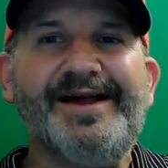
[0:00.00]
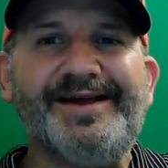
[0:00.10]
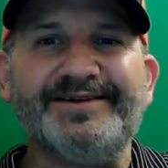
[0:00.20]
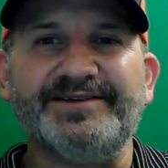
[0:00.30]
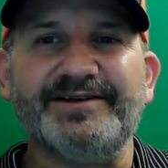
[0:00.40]

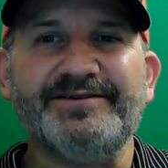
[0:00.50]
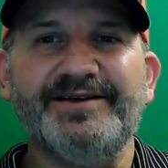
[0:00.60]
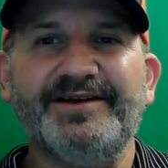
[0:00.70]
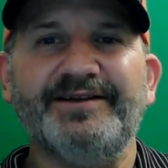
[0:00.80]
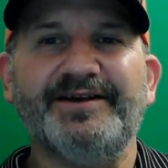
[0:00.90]
A sudden
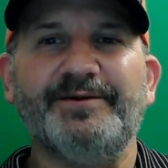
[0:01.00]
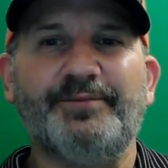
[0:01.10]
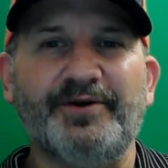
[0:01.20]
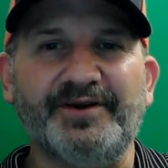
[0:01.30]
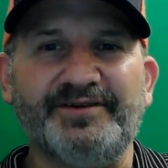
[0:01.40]
decline in
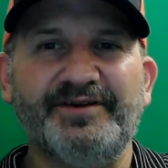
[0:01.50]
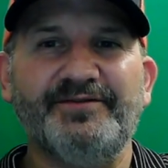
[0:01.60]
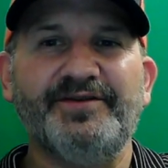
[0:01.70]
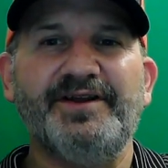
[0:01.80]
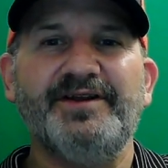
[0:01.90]

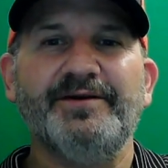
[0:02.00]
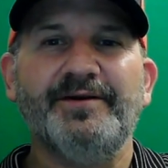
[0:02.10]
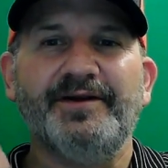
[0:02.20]
productivity,